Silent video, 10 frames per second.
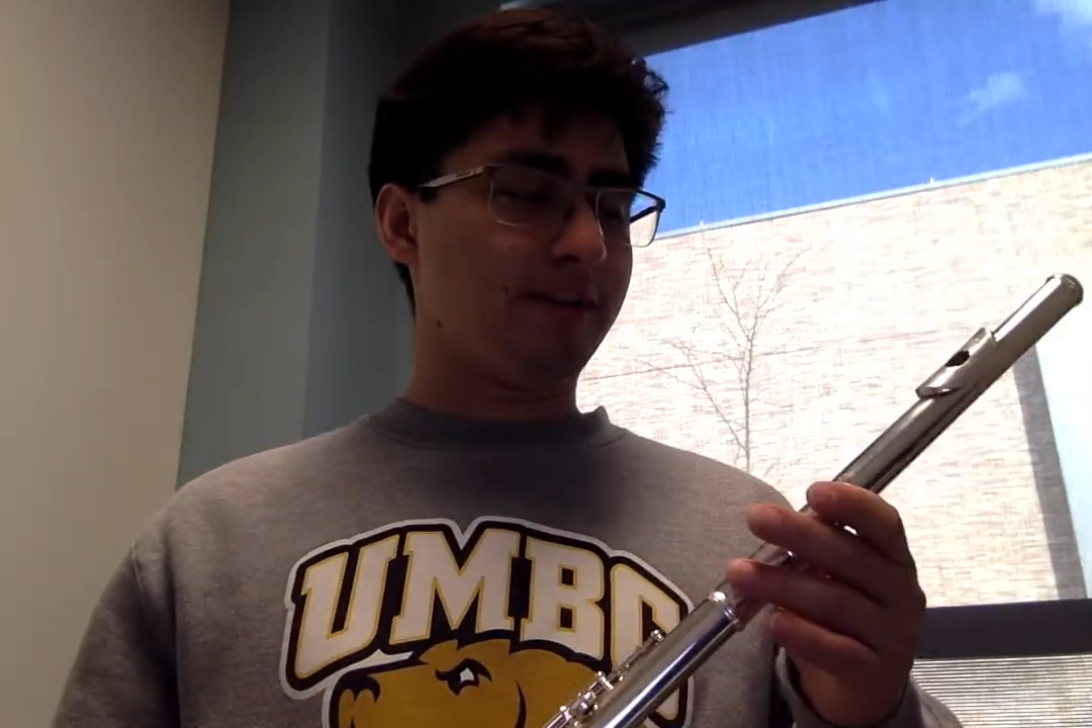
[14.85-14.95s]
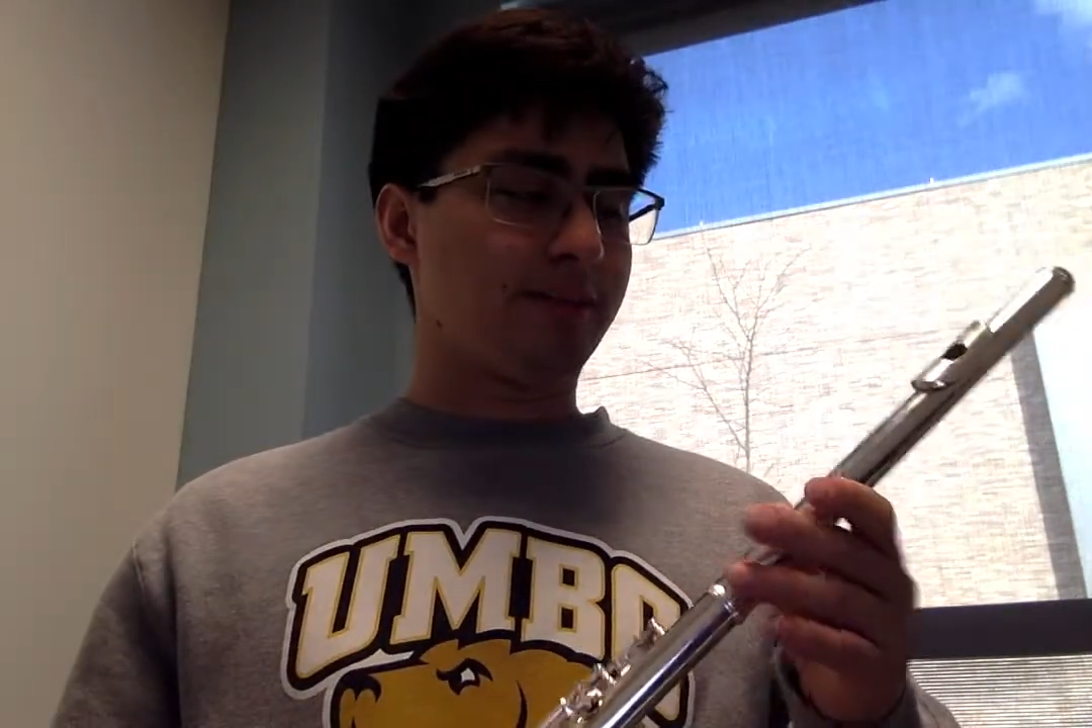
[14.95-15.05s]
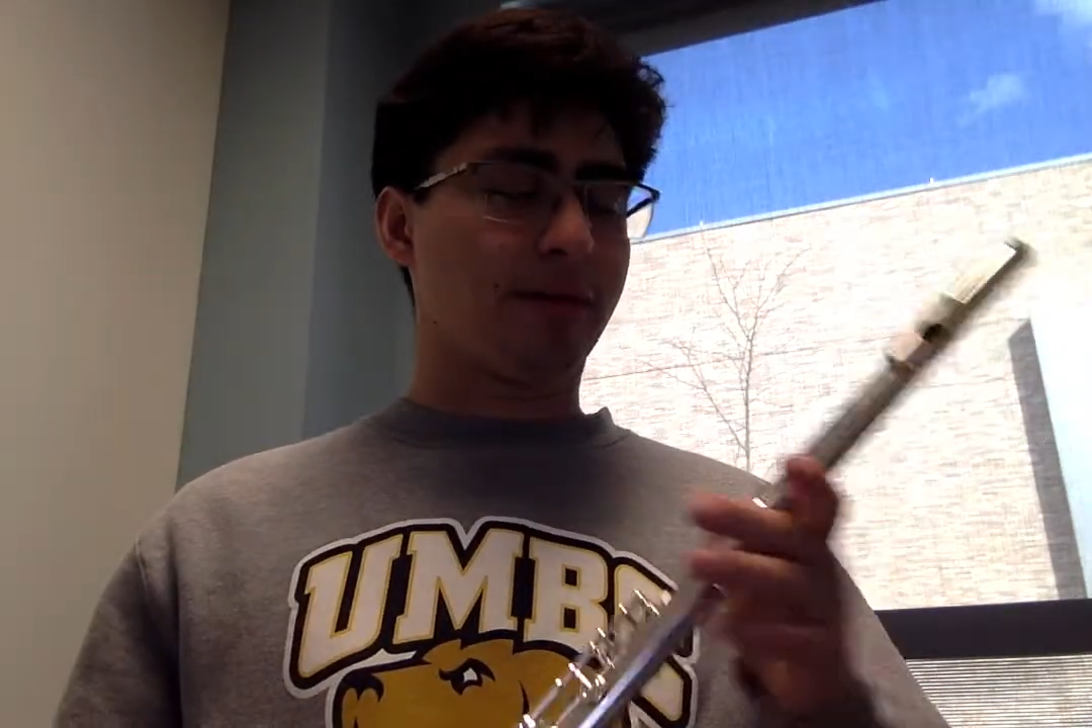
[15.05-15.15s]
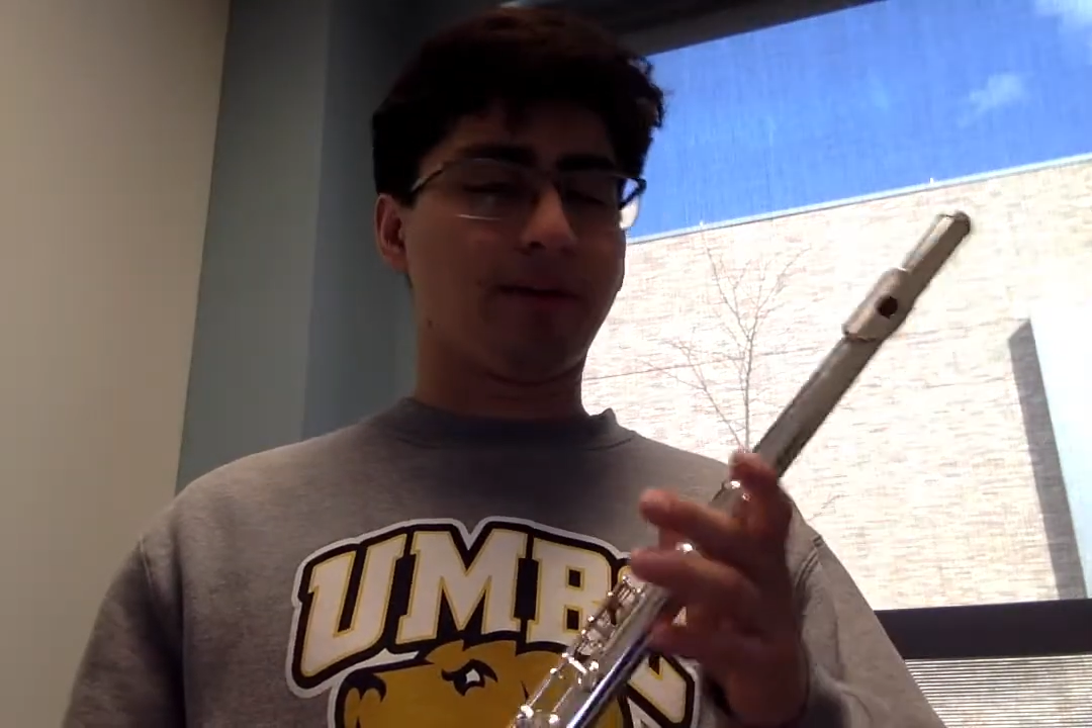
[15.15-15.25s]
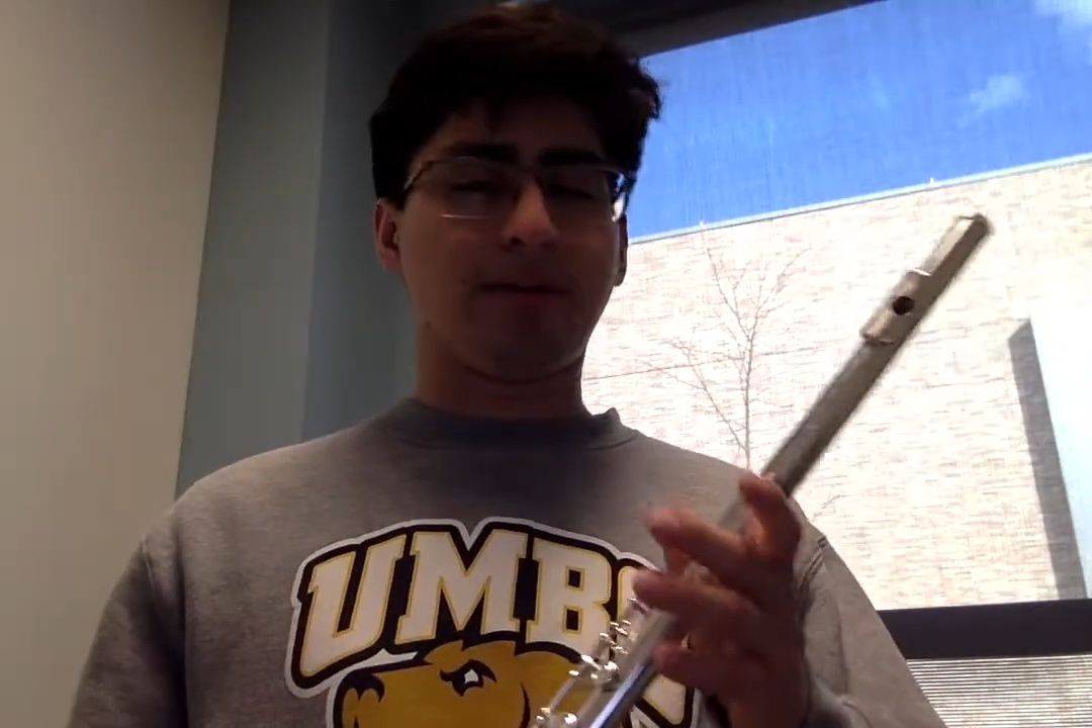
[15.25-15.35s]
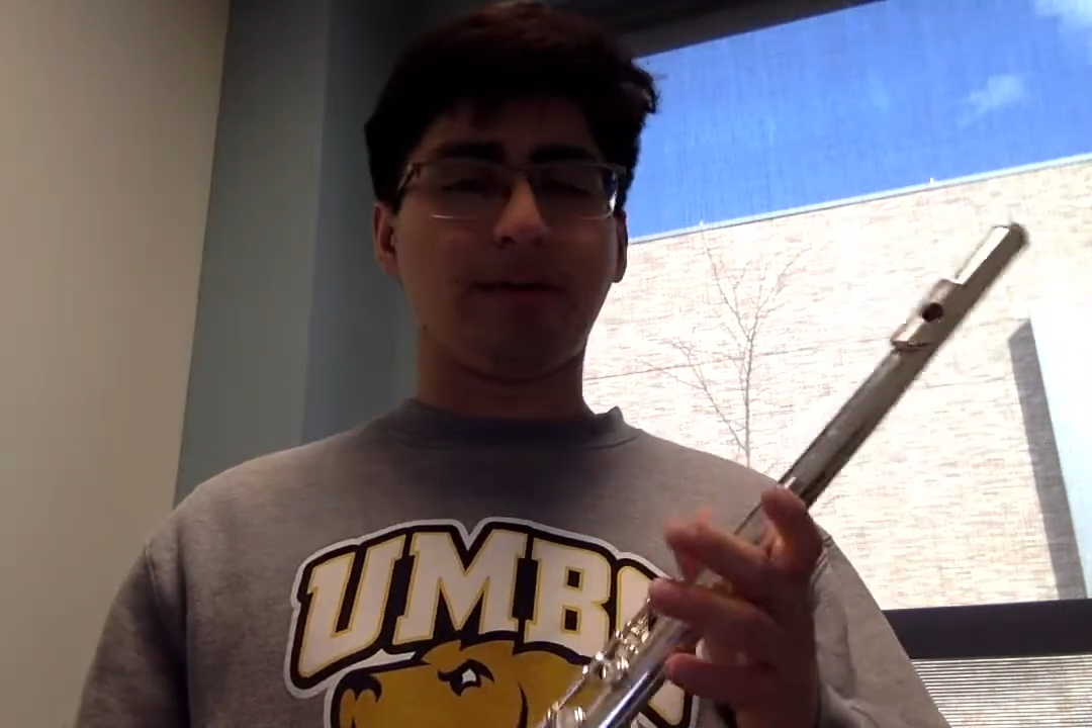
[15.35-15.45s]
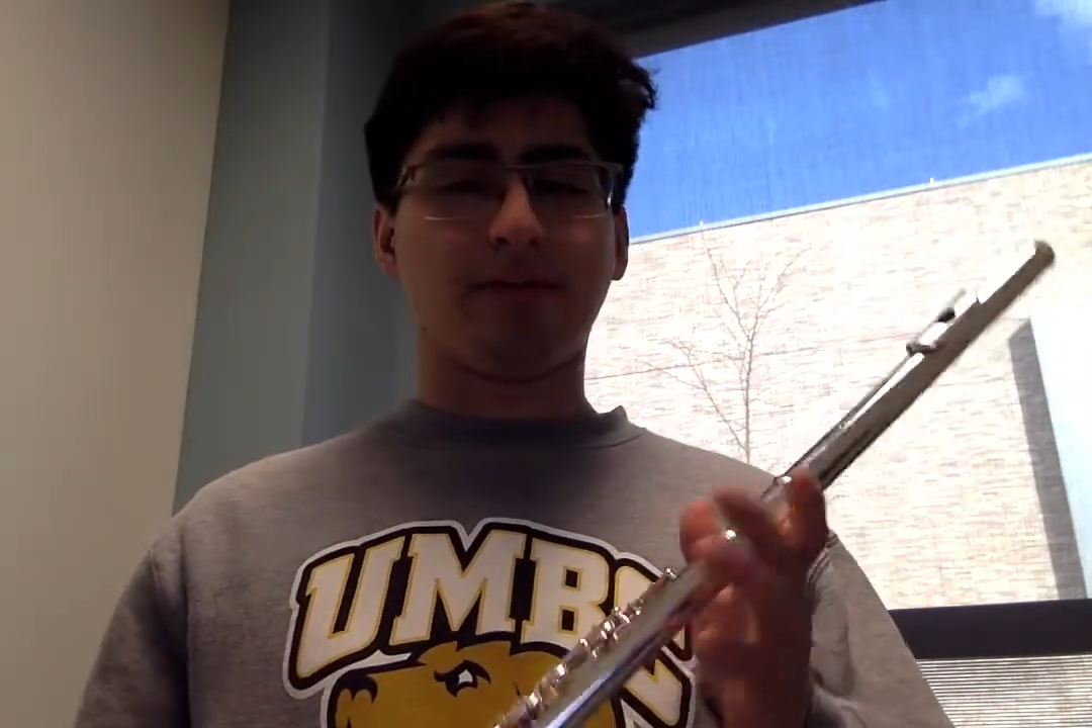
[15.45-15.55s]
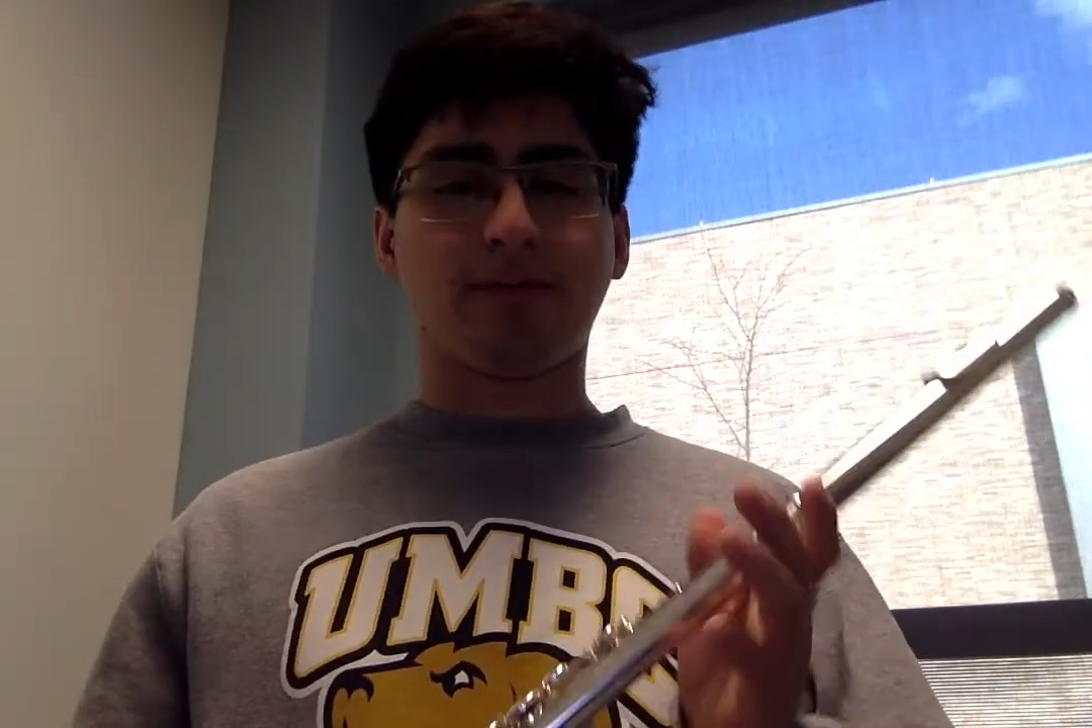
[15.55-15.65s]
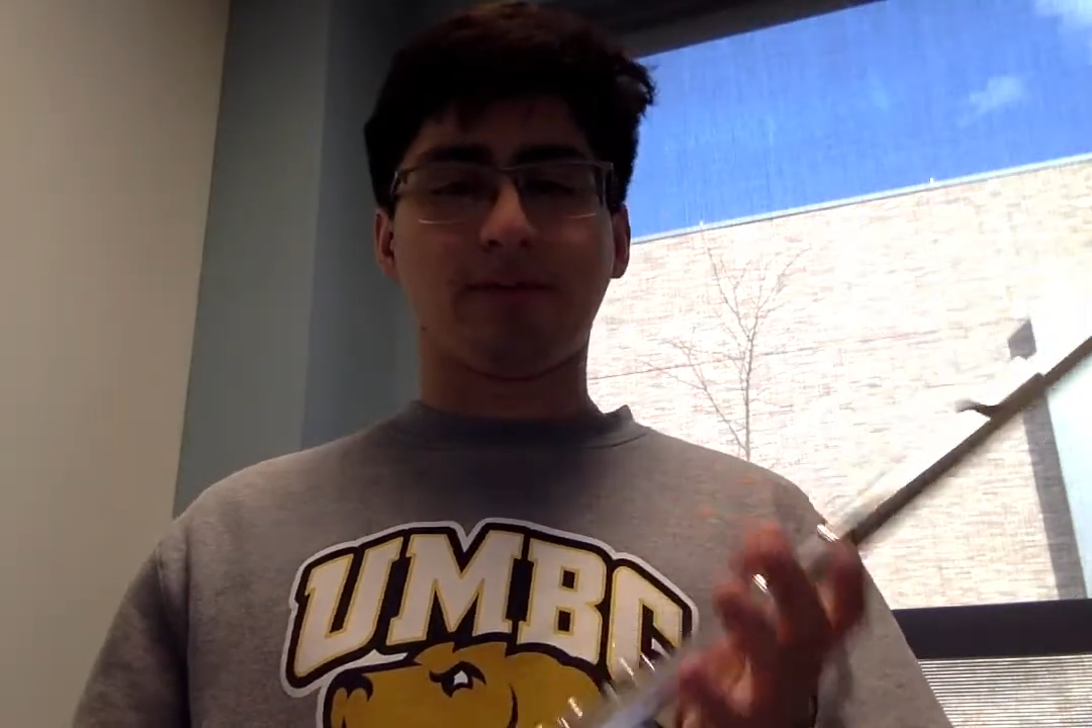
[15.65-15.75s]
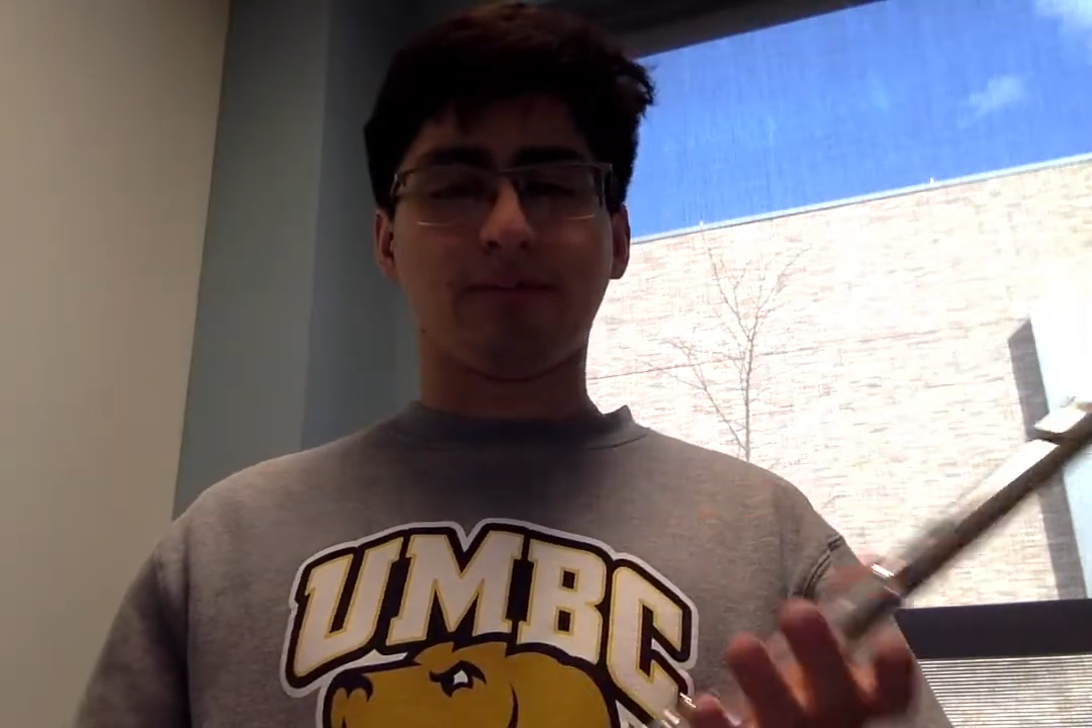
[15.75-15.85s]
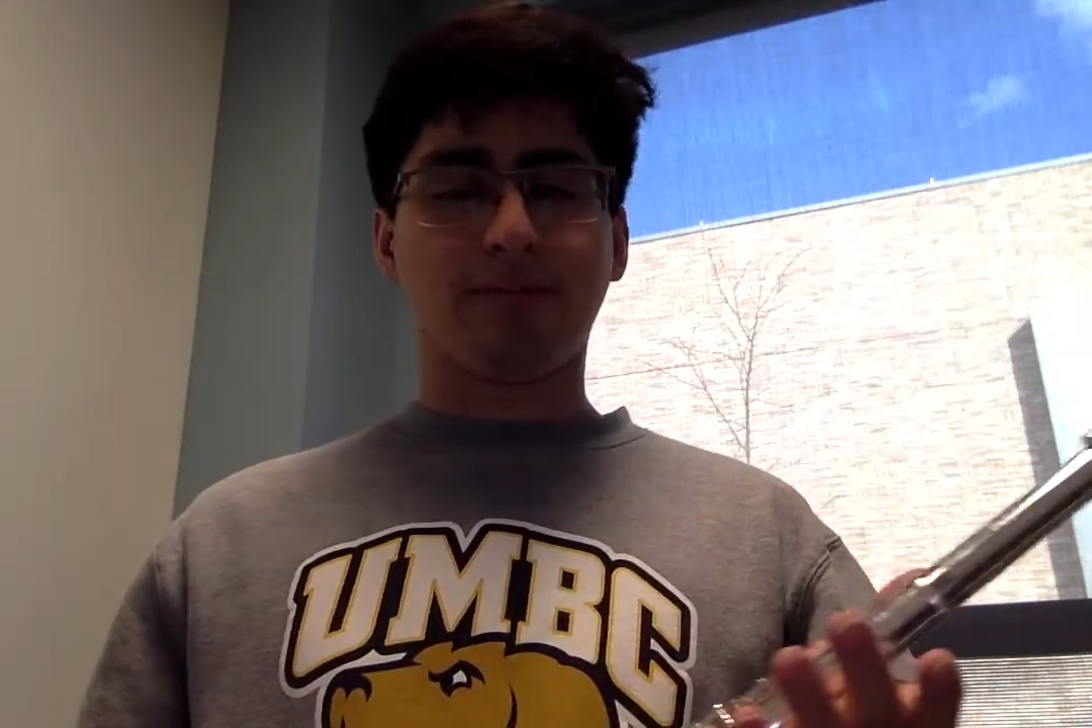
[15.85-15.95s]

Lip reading: That way everything